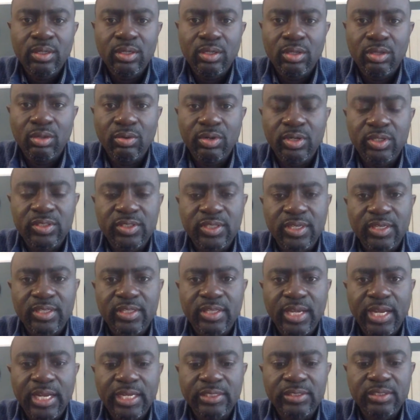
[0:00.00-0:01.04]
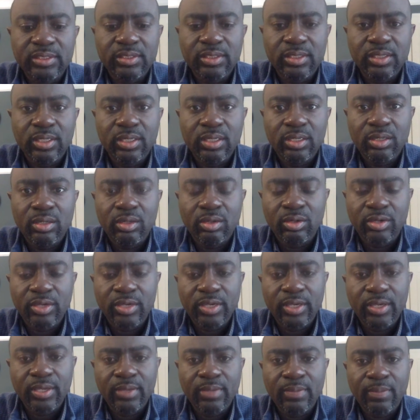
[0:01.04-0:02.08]
You want to take that,
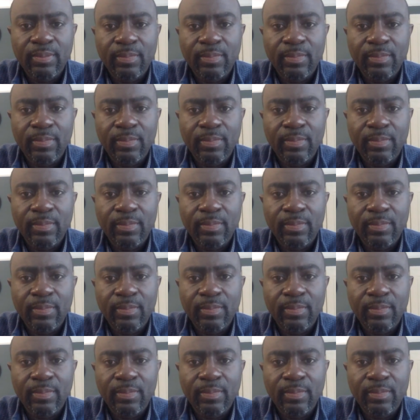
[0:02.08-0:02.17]
okay,